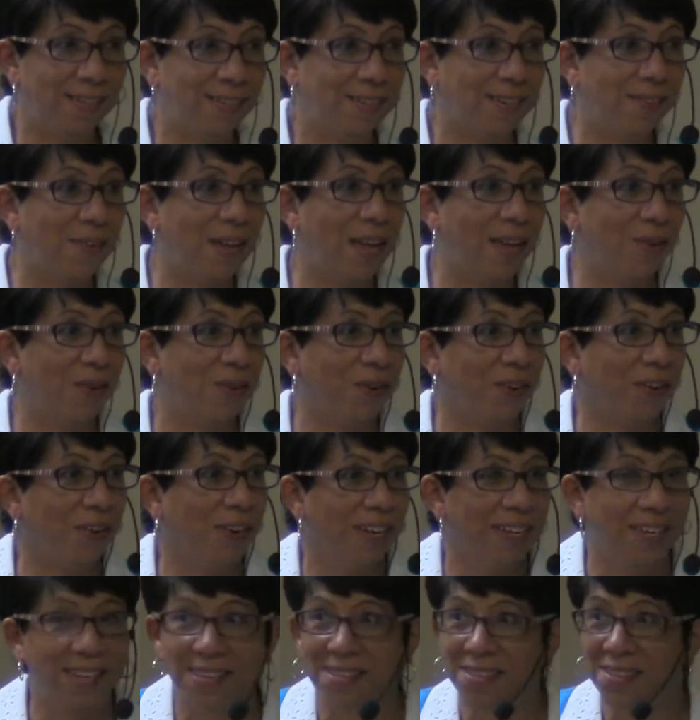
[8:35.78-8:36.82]
Divine order.
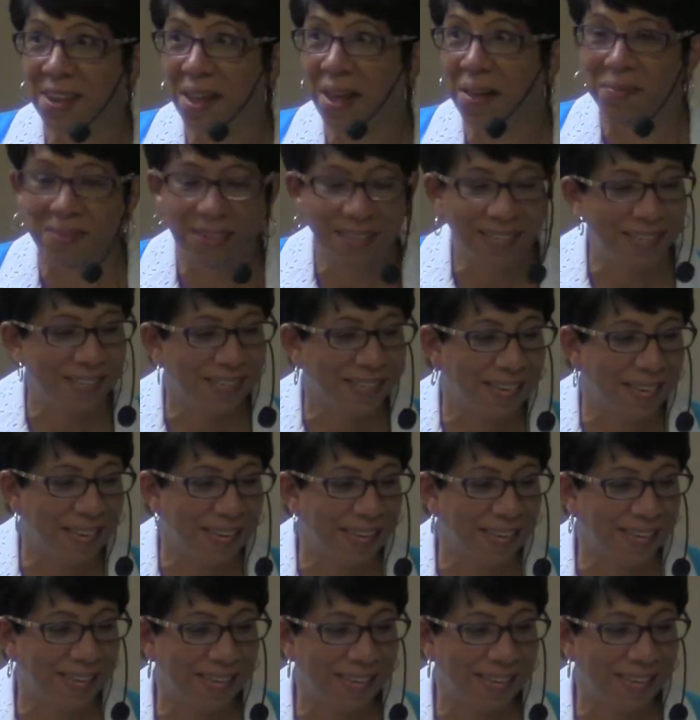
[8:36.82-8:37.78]
It stopped. Okay.